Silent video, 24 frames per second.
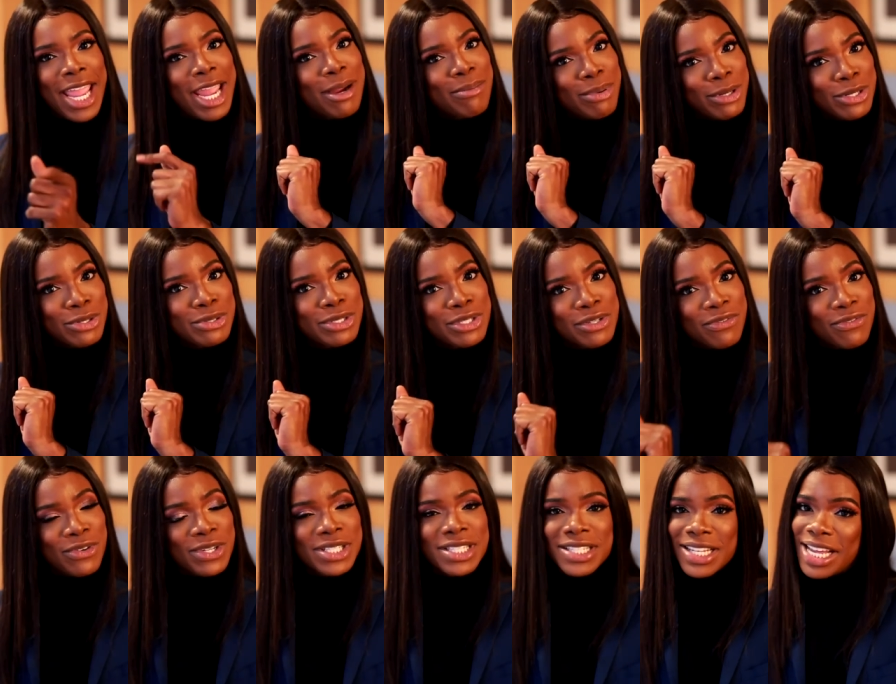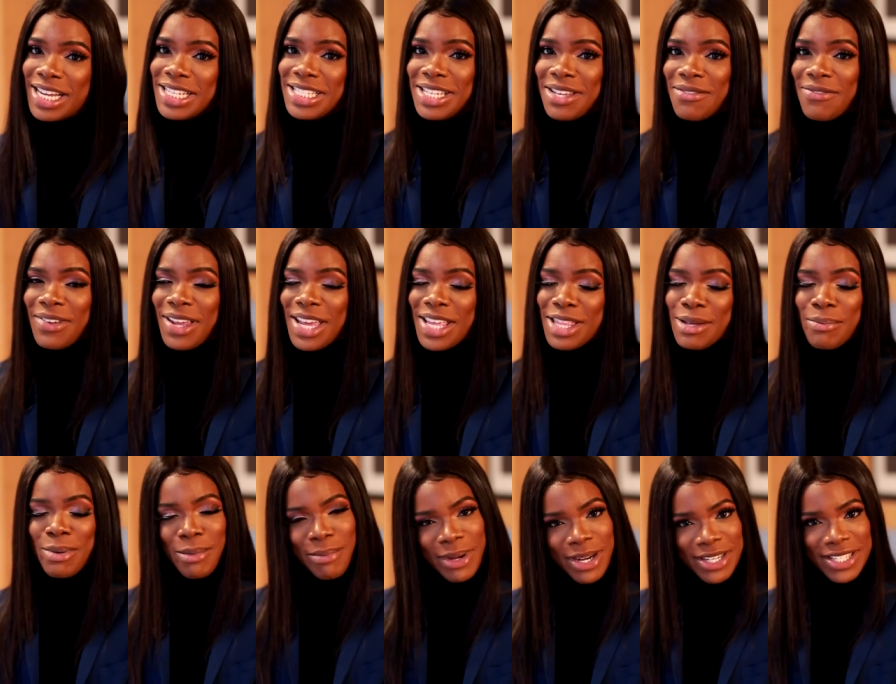and producer for Slay T V, the
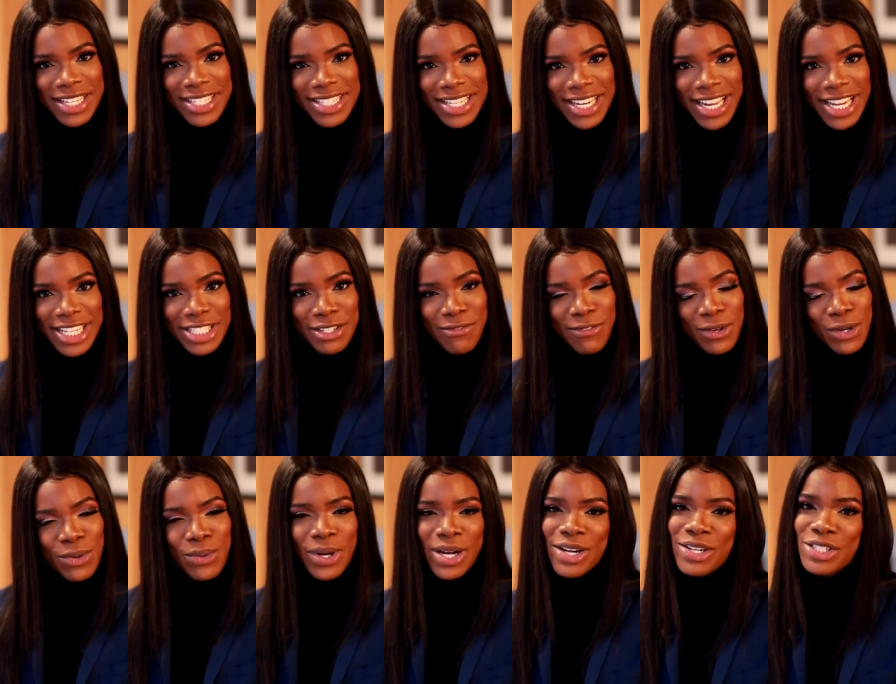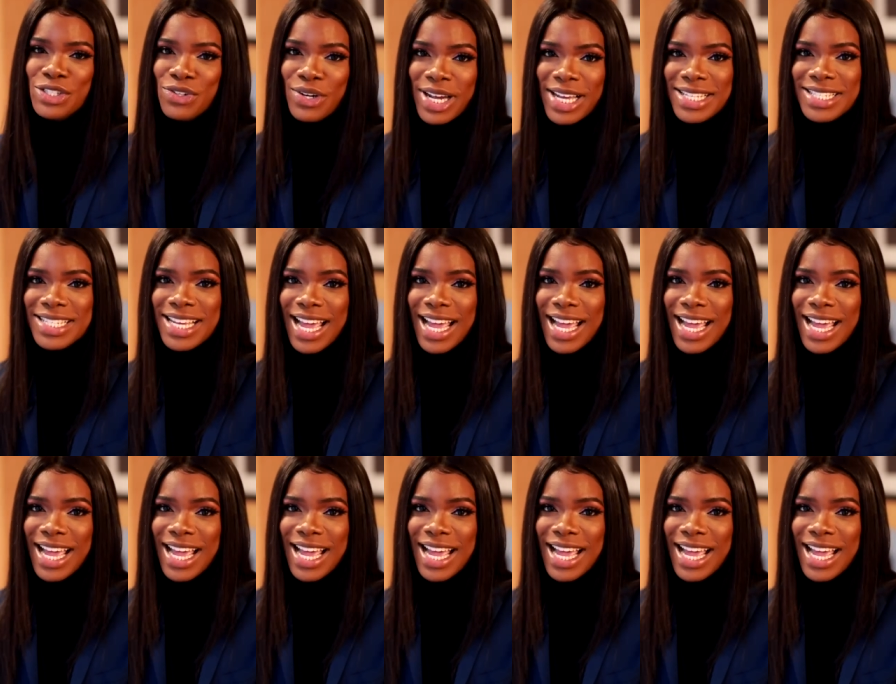premier destination for queer and trans